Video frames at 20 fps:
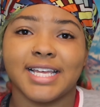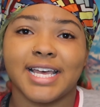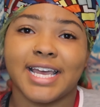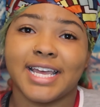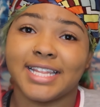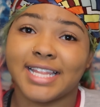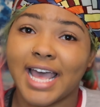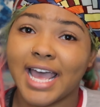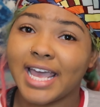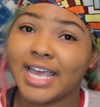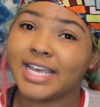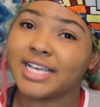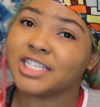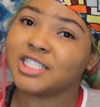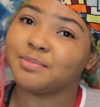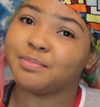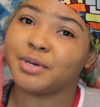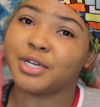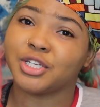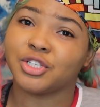day, that
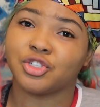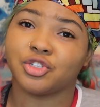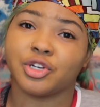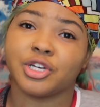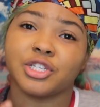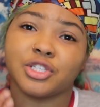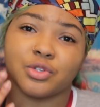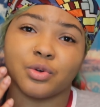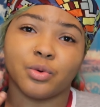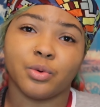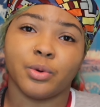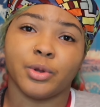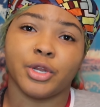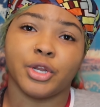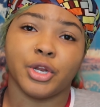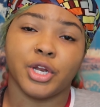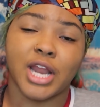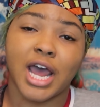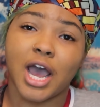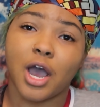is putting stress
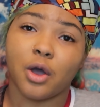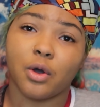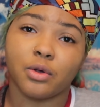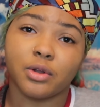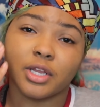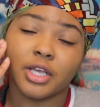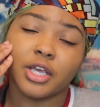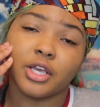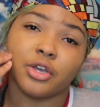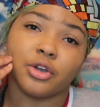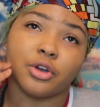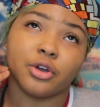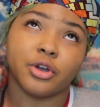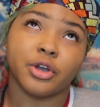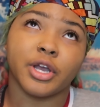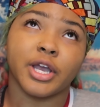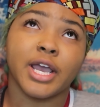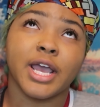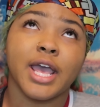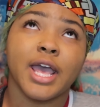on not only
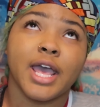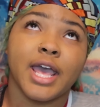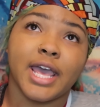your